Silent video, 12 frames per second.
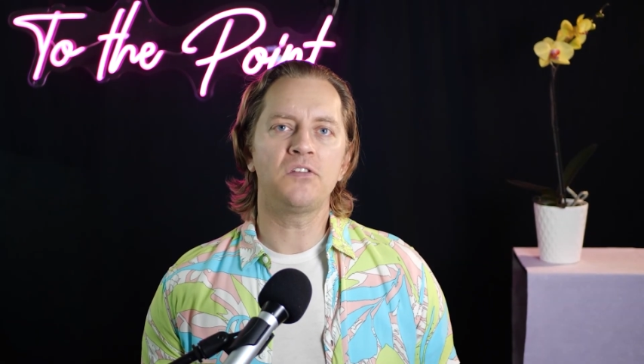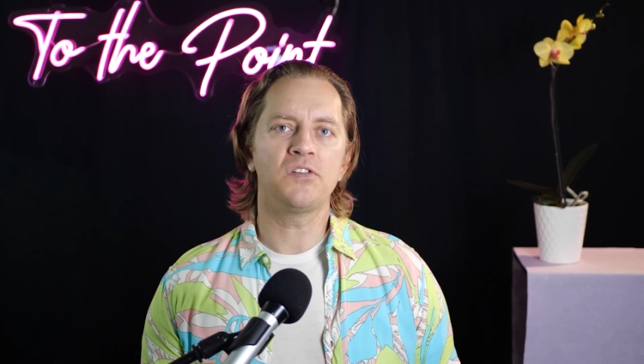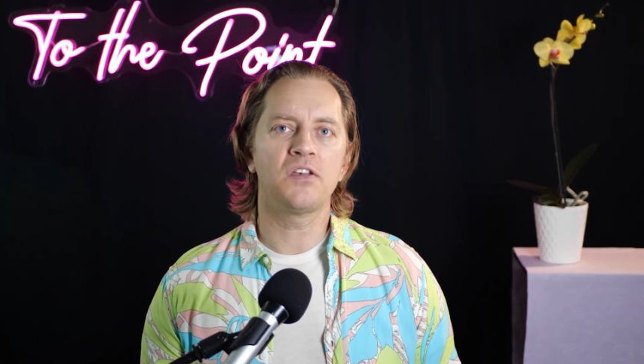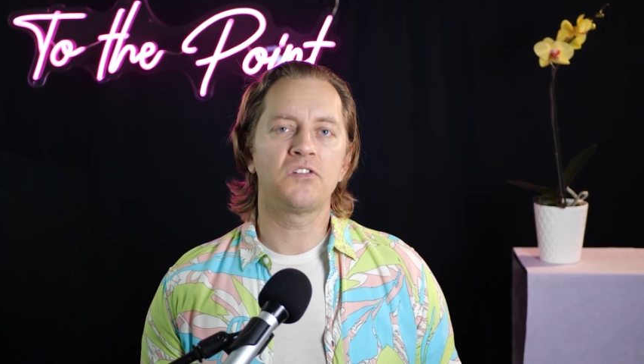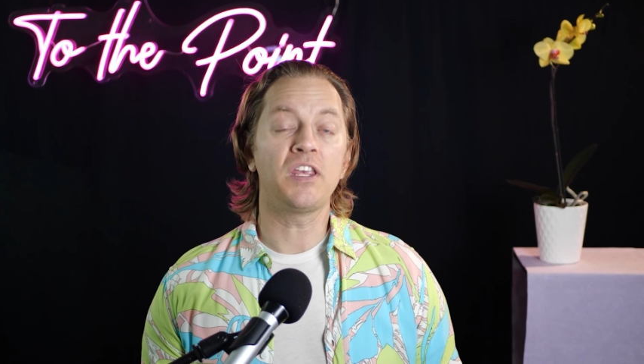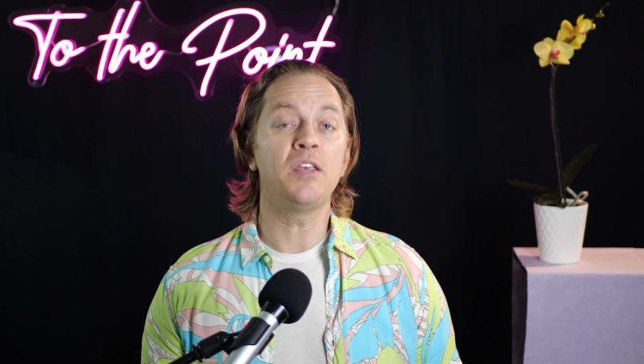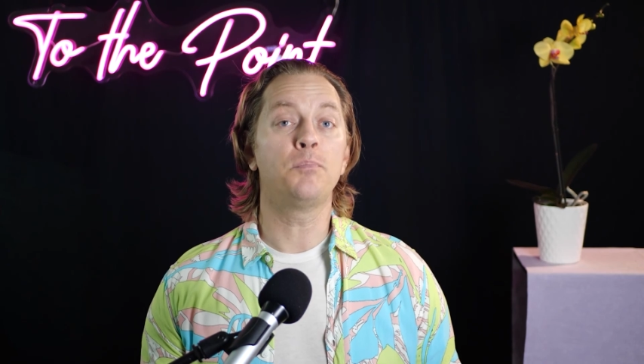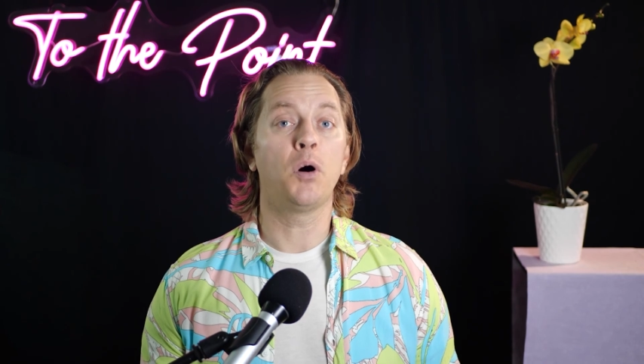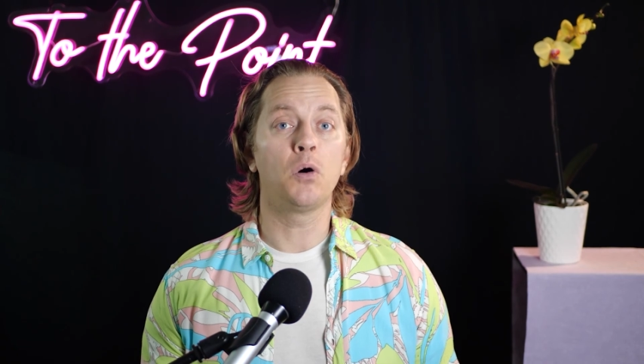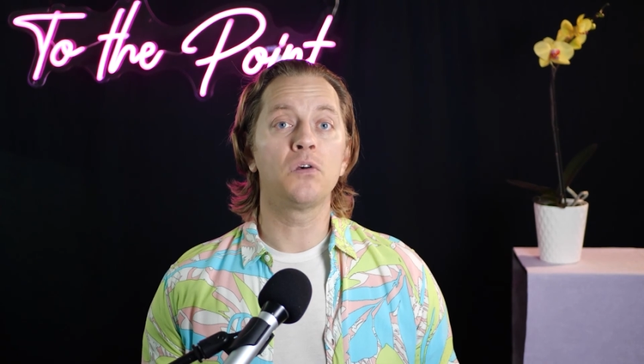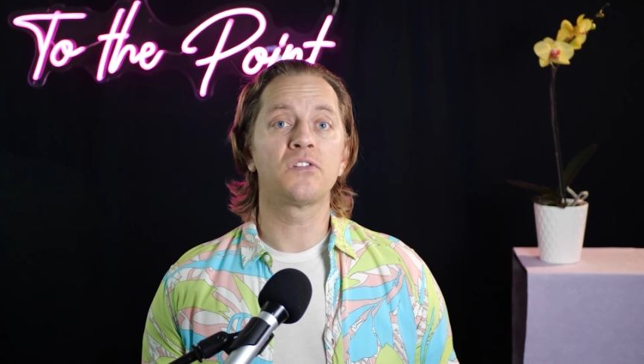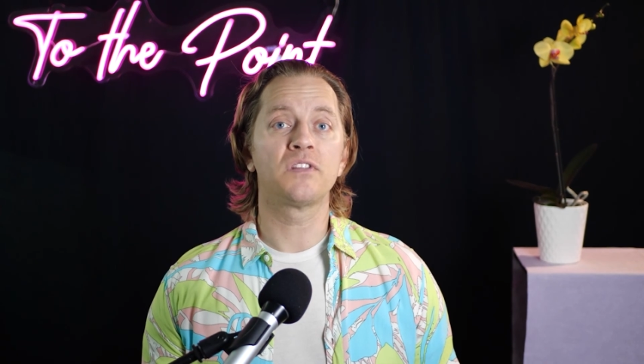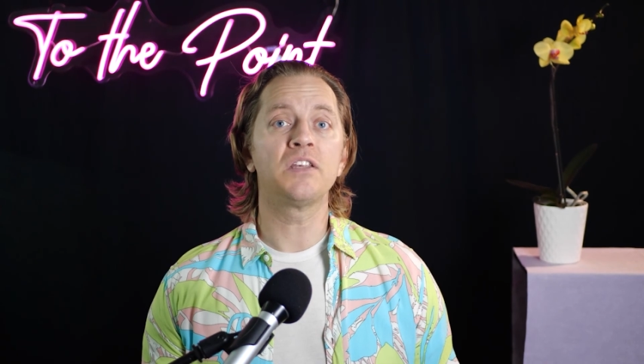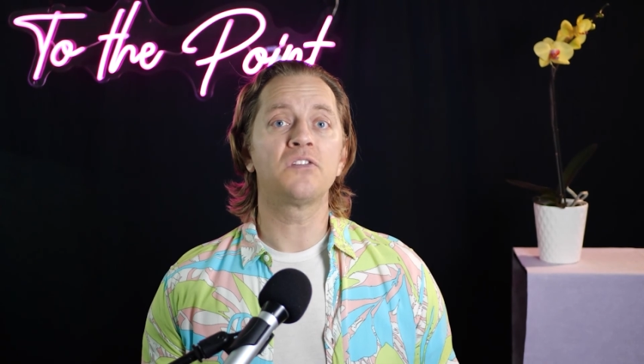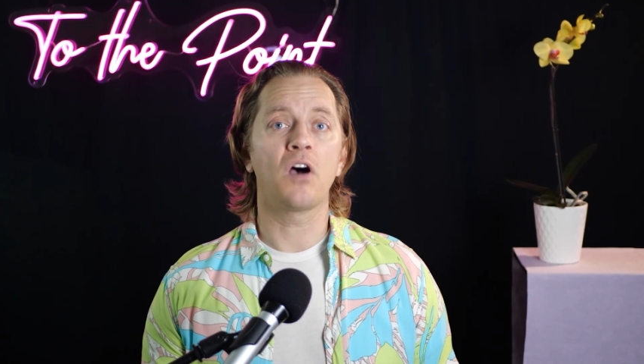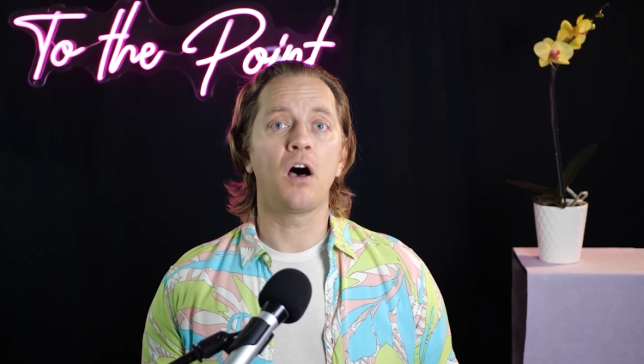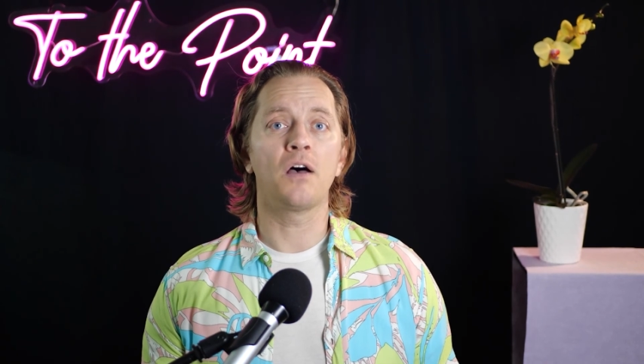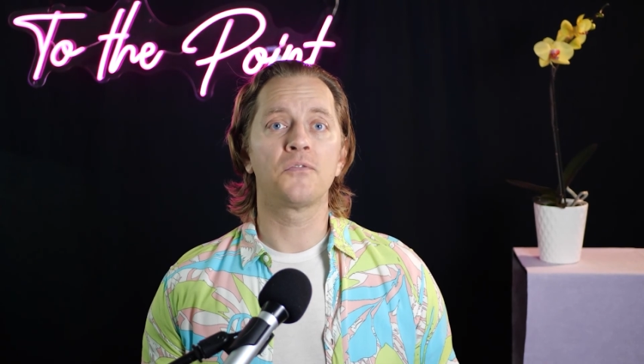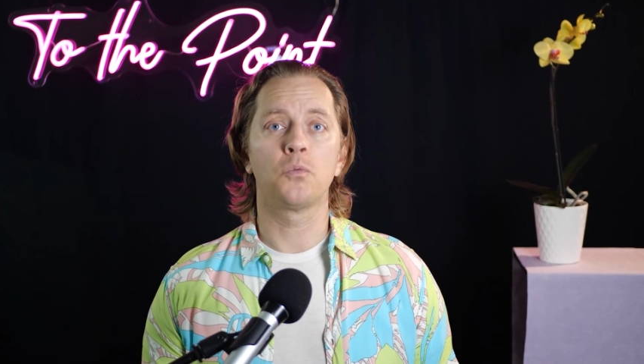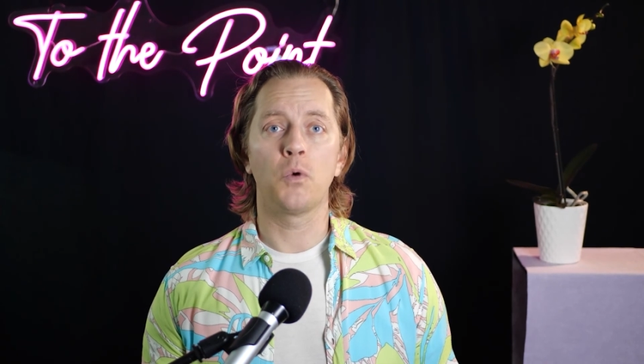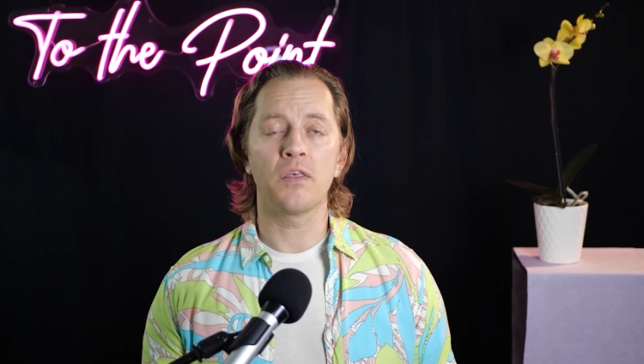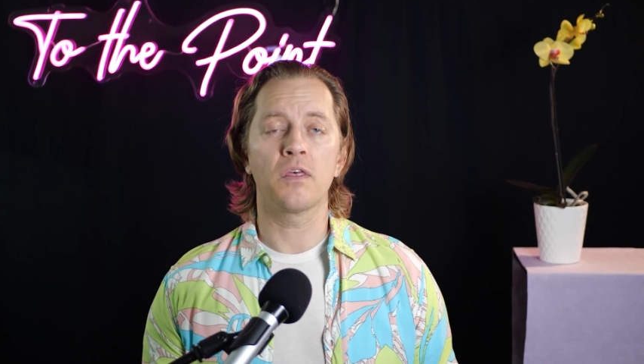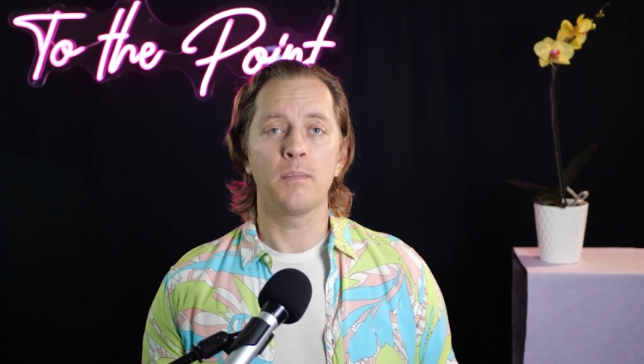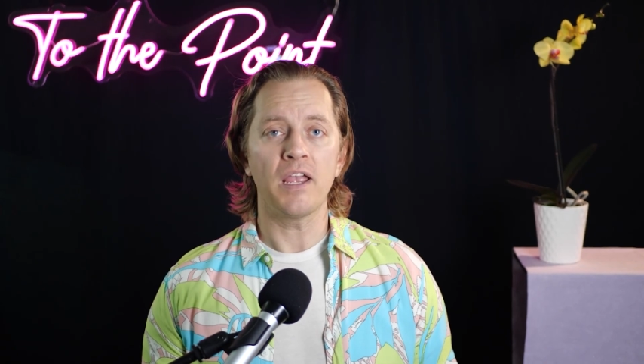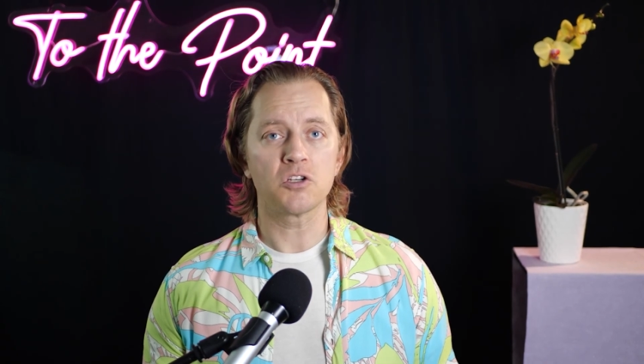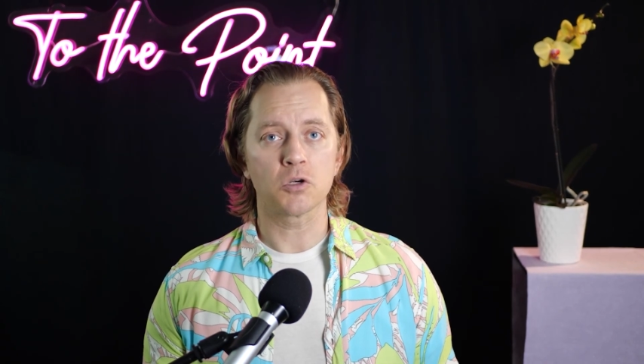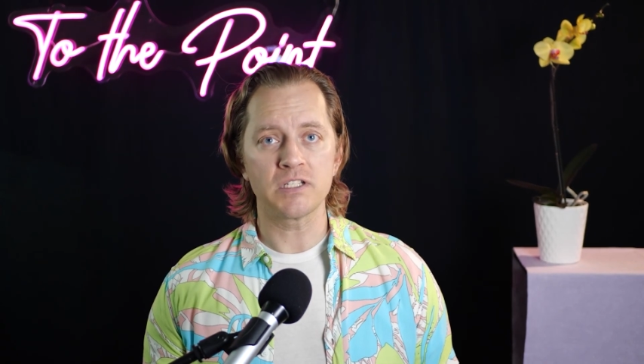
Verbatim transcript: says he pulls this off with a major